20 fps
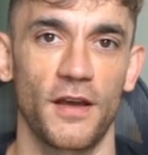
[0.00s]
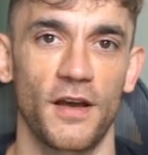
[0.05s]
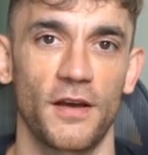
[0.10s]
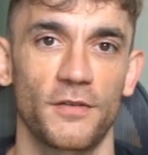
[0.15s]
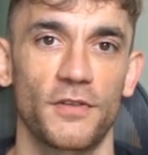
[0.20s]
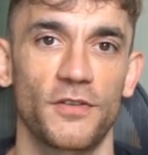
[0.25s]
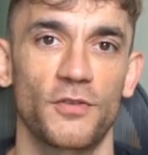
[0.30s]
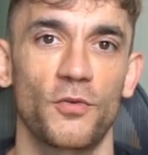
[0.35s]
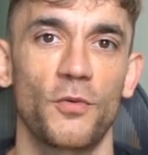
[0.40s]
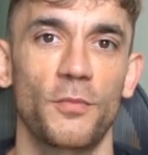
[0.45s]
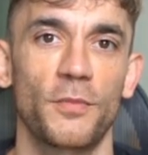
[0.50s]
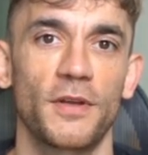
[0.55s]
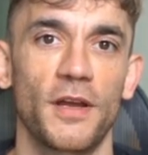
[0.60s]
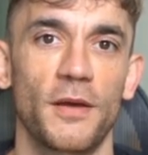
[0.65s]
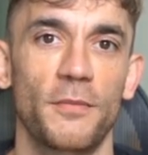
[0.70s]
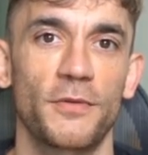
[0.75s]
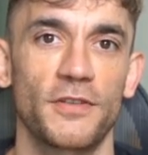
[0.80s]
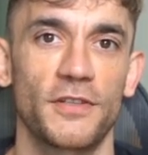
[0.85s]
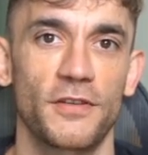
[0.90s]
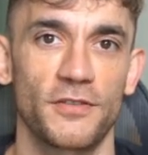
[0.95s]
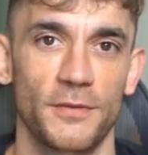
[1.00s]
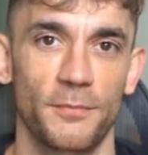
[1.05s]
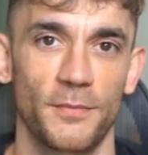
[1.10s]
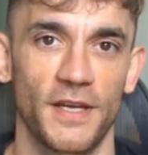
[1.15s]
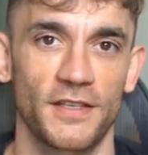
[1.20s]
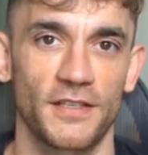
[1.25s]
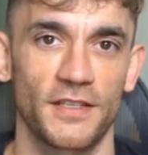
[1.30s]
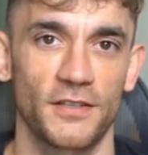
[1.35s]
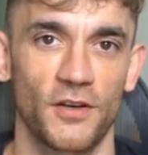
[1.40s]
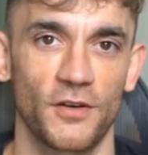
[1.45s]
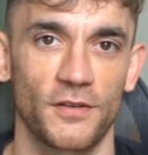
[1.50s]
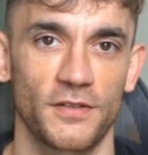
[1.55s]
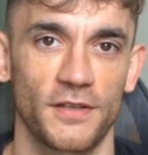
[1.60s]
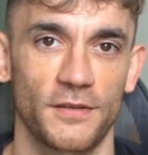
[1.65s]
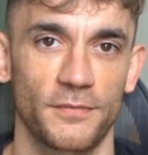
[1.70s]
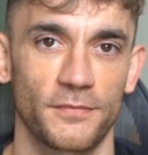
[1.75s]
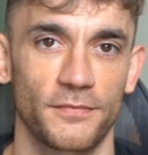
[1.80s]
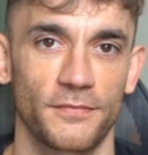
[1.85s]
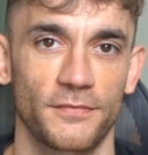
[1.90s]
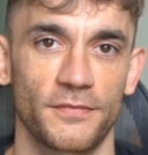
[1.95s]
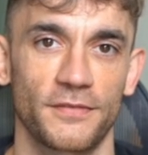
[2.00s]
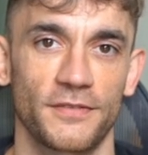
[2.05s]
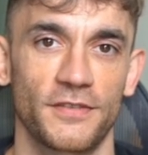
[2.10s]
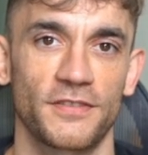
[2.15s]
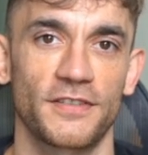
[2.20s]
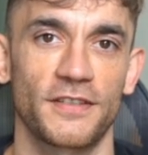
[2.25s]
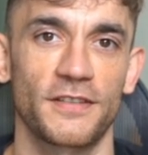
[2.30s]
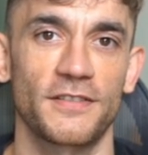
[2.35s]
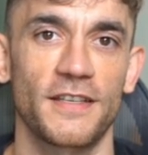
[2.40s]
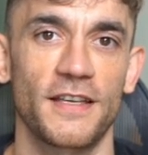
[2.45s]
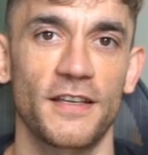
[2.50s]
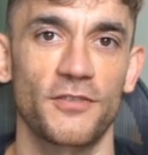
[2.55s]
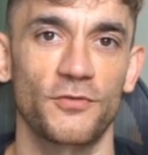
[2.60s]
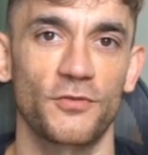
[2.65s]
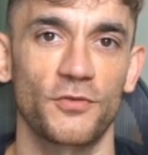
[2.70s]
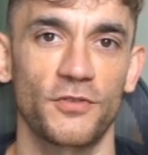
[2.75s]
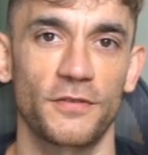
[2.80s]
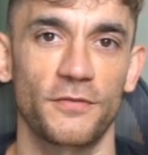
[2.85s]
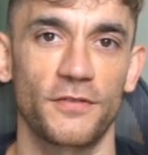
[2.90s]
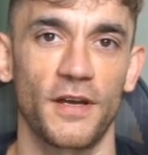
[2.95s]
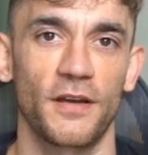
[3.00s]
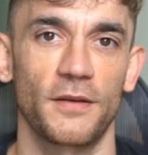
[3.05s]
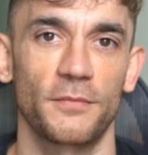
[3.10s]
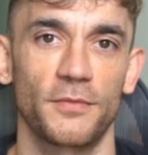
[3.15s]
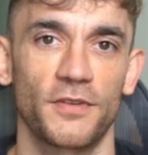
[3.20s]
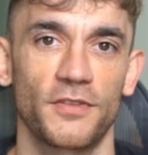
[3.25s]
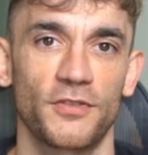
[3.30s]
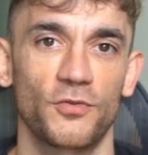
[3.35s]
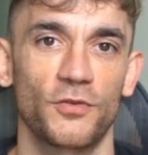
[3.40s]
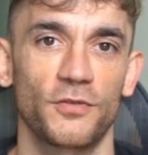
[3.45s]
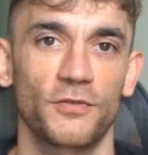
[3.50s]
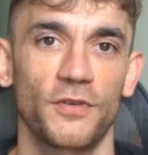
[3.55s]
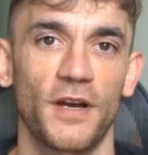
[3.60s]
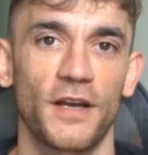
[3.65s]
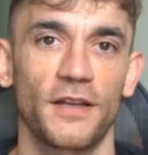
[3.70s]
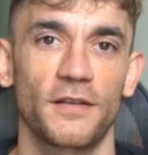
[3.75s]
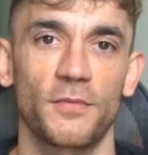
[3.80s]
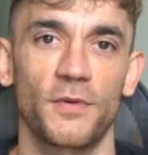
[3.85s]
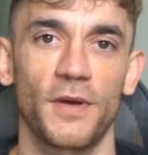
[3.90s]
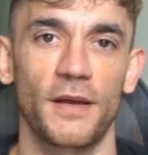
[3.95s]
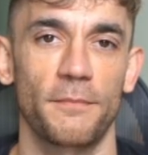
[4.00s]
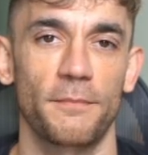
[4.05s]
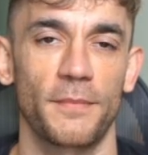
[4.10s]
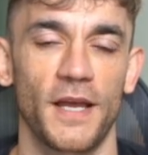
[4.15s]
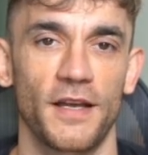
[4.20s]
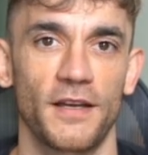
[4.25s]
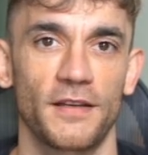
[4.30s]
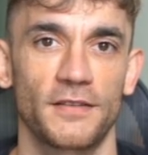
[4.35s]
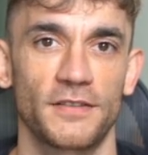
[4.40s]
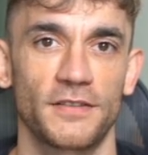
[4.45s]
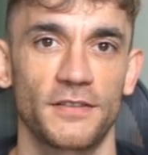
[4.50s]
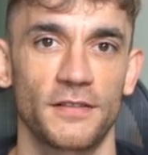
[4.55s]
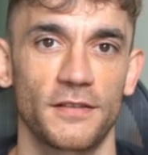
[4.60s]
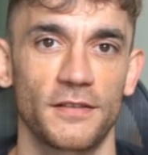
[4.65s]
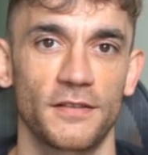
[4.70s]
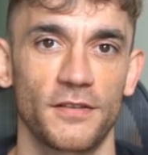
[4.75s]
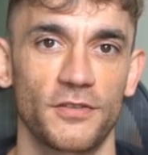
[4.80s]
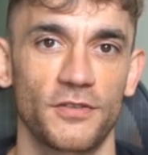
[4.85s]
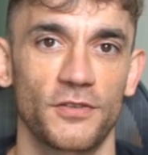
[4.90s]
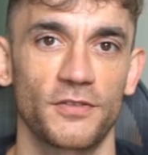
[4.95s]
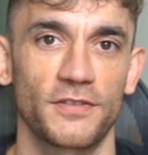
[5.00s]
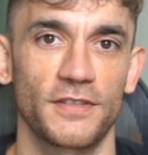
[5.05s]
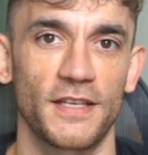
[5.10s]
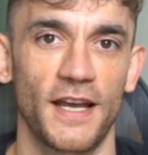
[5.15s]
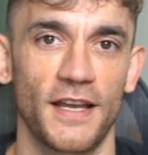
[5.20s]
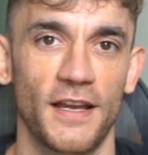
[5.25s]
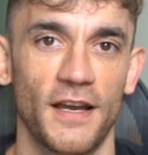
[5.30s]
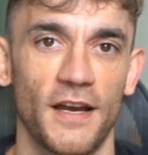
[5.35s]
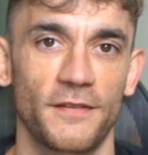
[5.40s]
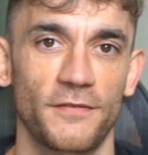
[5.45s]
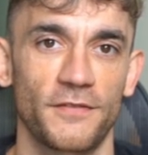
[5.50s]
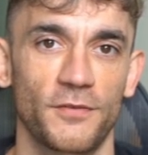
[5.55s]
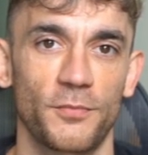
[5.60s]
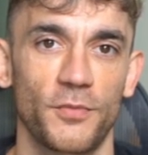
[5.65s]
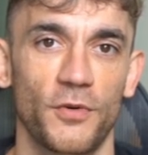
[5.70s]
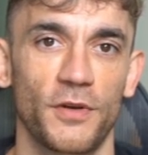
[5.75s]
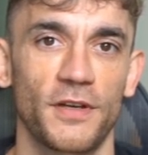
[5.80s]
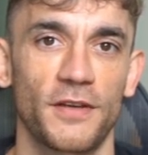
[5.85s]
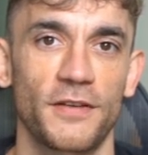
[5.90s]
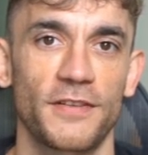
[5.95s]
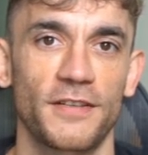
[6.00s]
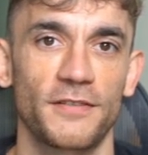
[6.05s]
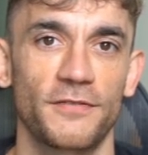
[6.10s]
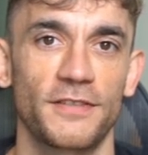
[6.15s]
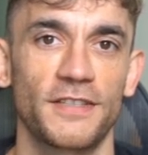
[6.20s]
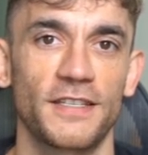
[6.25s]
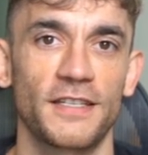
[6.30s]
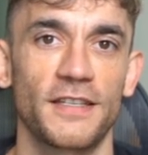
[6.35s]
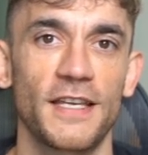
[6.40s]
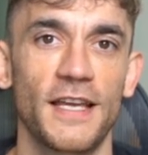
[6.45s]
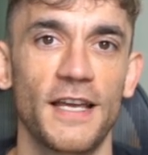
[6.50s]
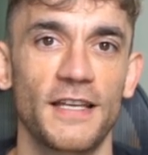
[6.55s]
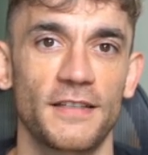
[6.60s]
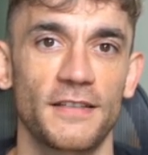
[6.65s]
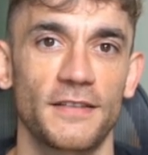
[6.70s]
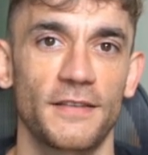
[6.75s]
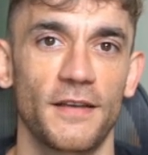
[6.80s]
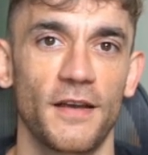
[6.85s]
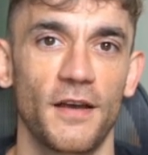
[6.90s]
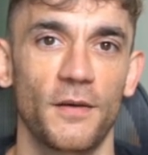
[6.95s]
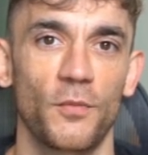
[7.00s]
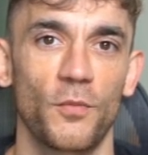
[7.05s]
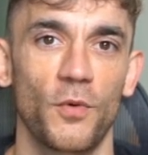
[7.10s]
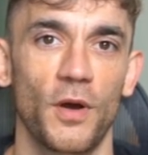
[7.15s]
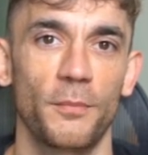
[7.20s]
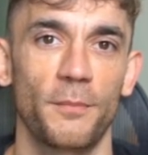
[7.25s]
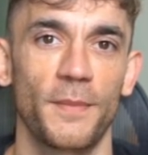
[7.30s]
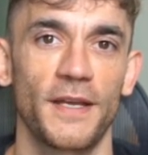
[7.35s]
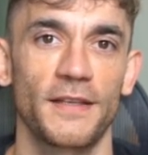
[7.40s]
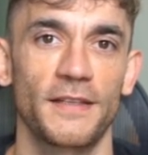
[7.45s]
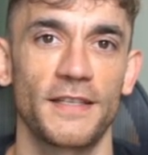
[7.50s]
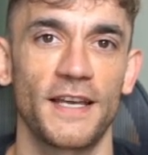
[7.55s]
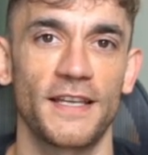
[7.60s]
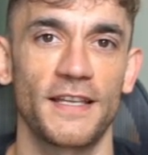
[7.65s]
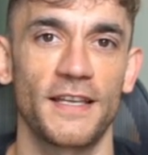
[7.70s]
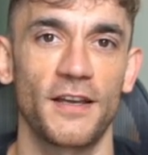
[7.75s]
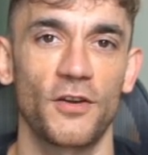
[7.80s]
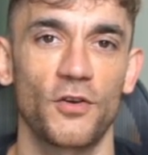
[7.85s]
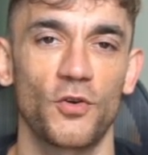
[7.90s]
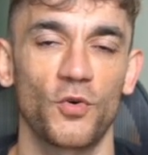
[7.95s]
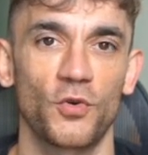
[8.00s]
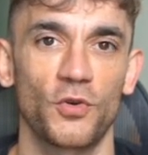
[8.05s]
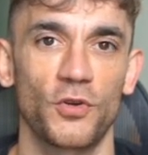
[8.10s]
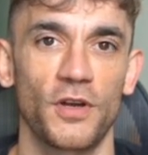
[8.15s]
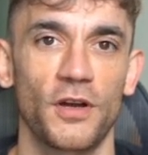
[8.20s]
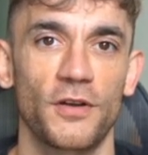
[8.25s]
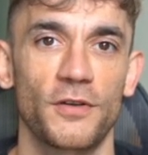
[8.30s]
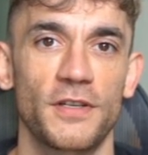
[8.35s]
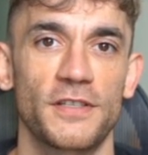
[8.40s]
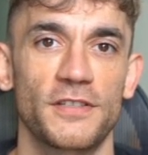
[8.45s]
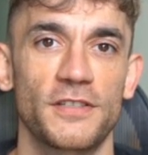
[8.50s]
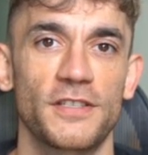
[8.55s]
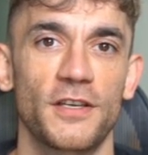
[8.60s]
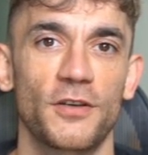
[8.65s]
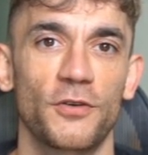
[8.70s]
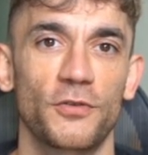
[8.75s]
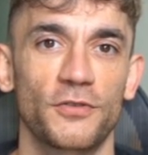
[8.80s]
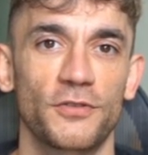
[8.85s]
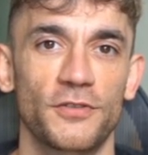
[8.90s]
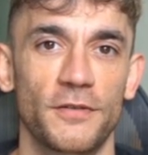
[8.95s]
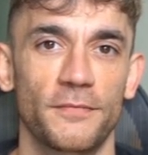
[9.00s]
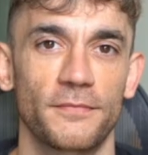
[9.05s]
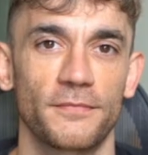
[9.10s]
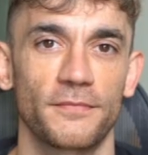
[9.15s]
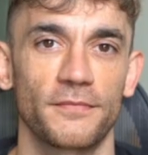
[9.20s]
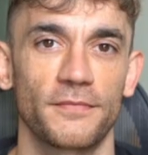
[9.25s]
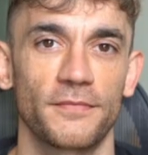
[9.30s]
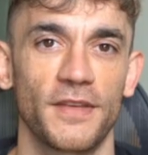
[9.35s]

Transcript: Others will become too dependent on them the successful developers will find the right balance, use AI for productivity gains while maintaining core coding skills.